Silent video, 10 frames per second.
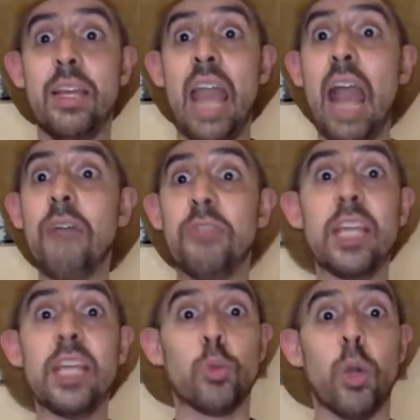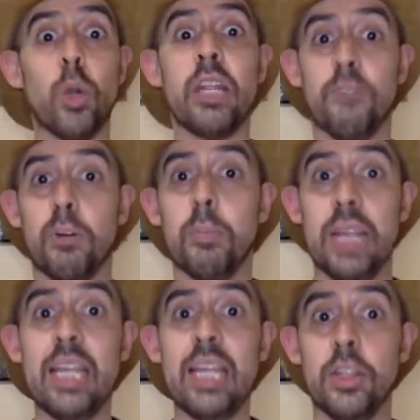have things working for
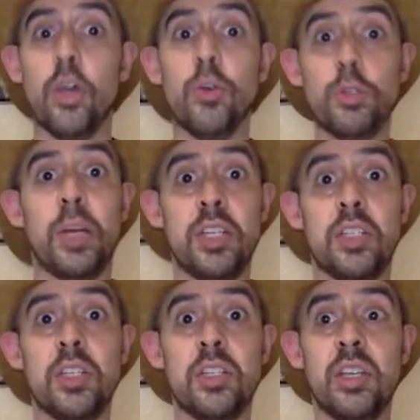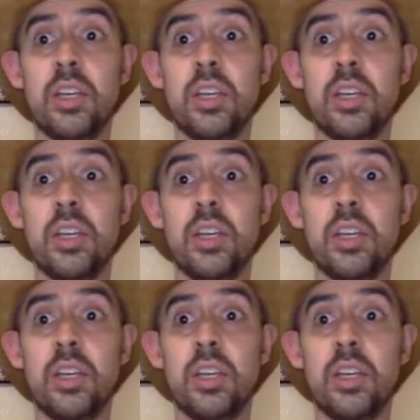me in those places,